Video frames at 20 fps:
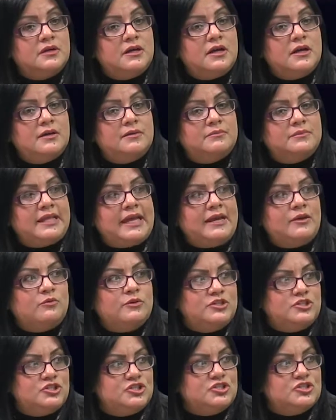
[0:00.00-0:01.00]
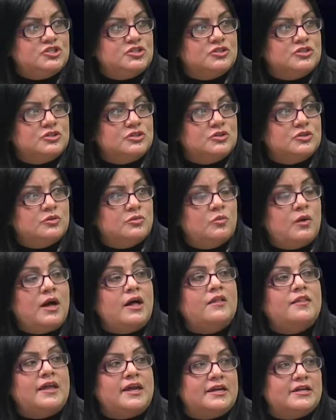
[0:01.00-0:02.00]
language
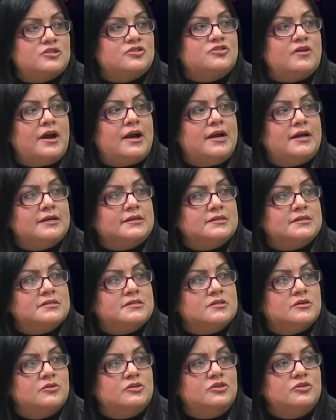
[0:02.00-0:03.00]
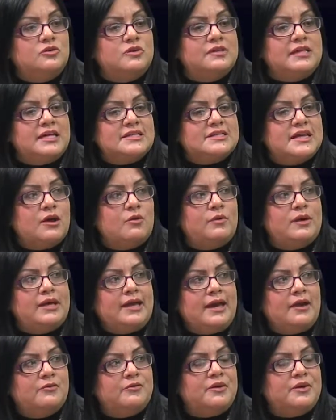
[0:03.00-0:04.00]
while they extract. So that's how we
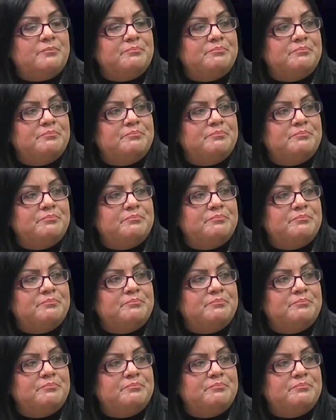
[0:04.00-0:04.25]
count them.